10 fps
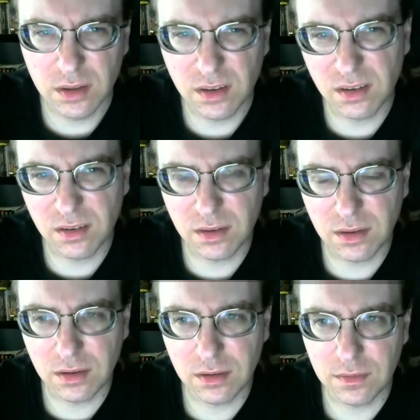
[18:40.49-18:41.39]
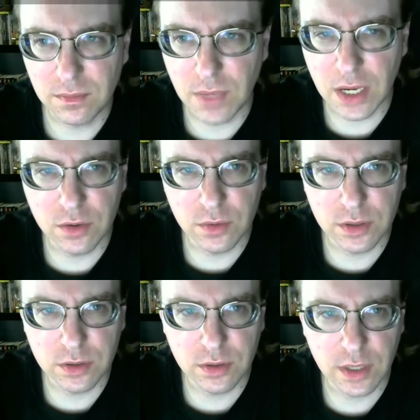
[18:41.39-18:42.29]
Uh, the
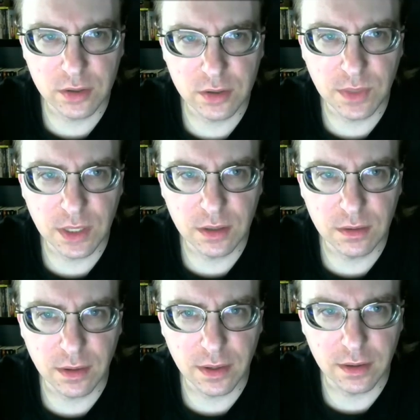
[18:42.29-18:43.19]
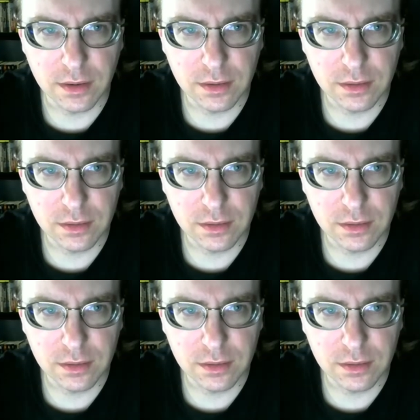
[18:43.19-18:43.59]
Mandarin turned out to be like